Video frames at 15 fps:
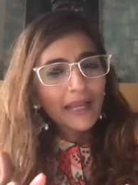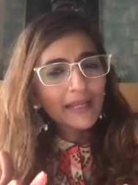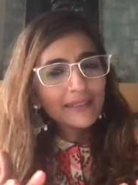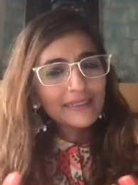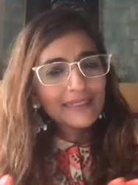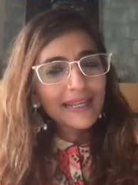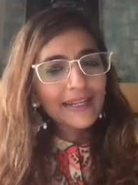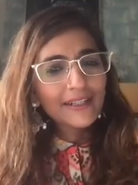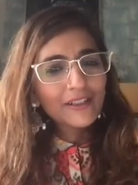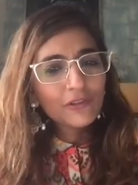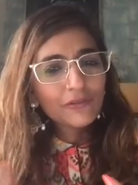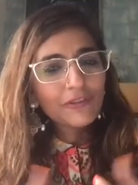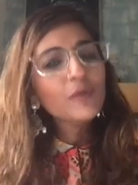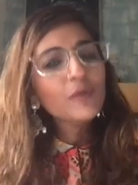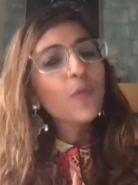at the end
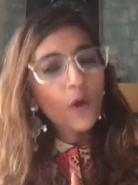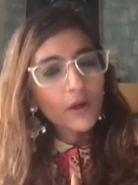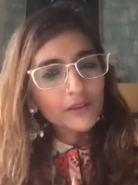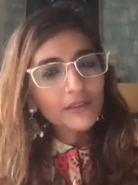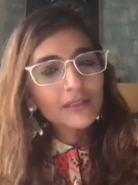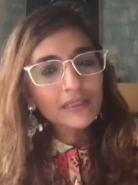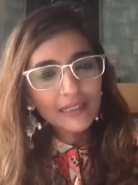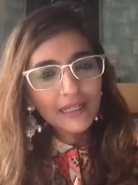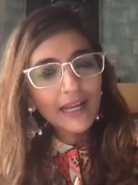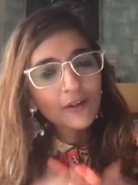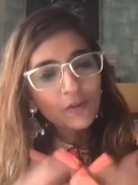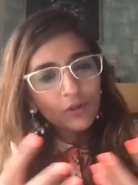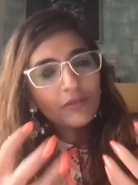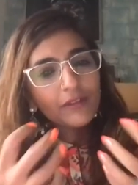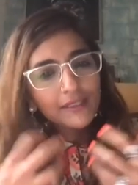of it what i
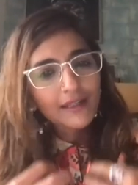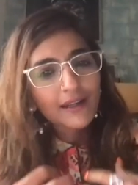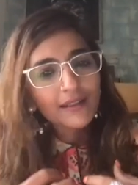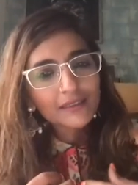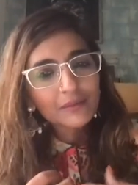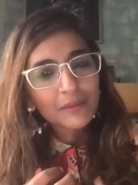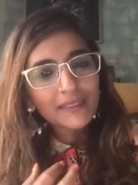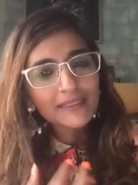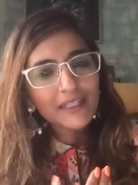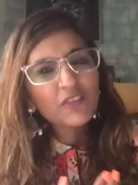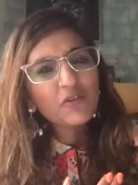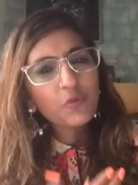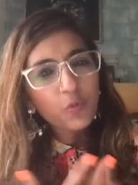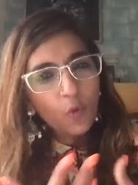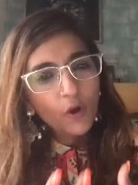always ask myself
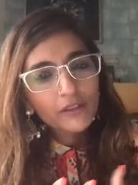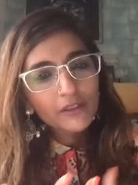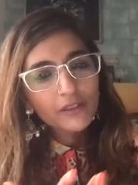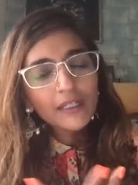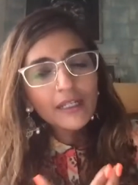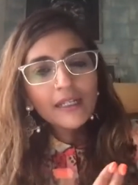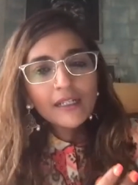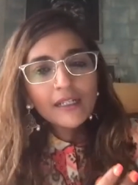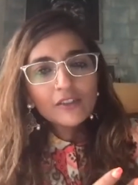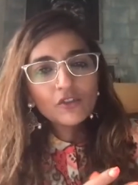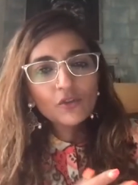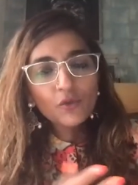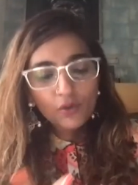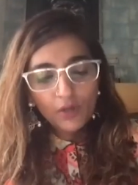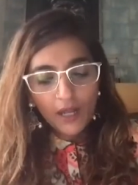what
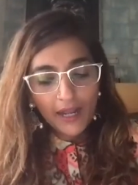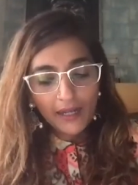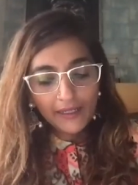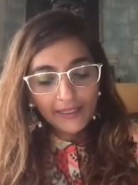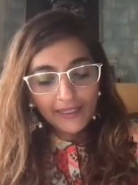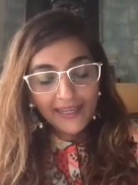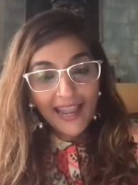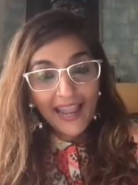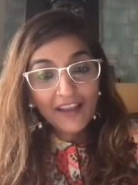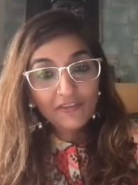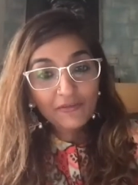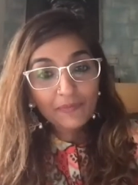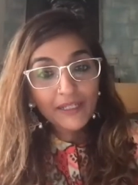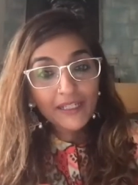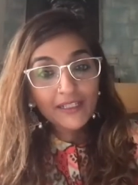so i
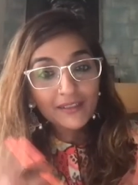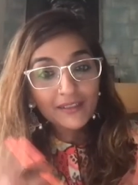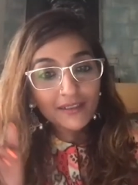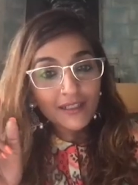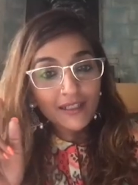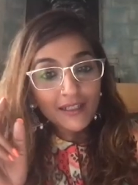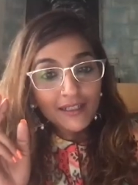have been